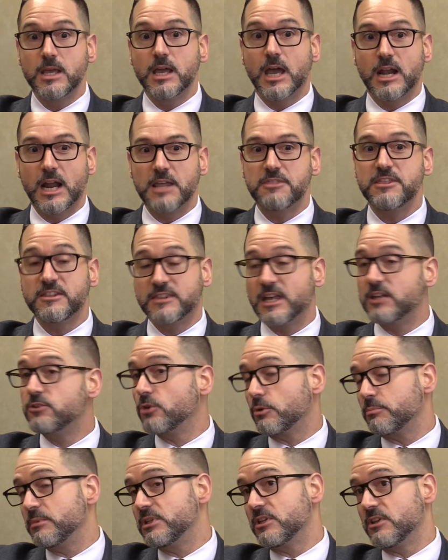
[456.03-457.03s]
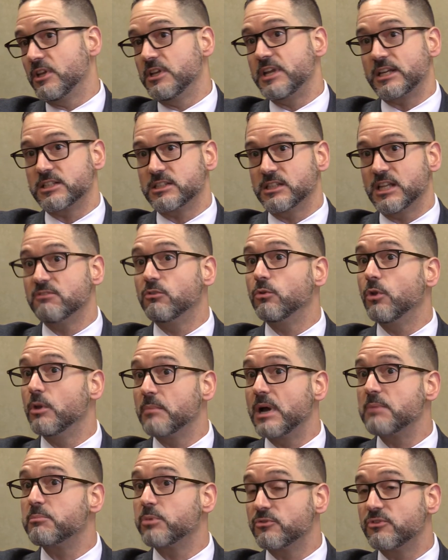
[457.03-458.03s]
And I think that took me to the next level in
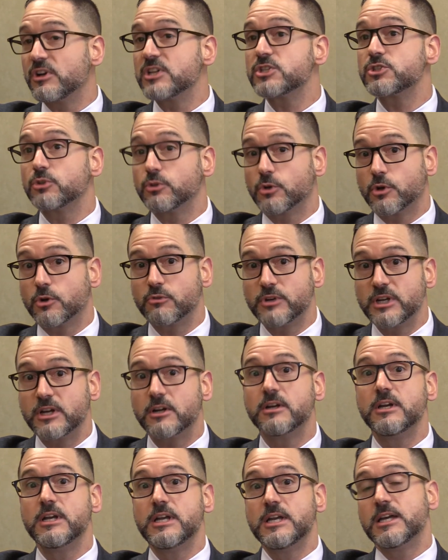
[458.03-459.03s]
my professional career.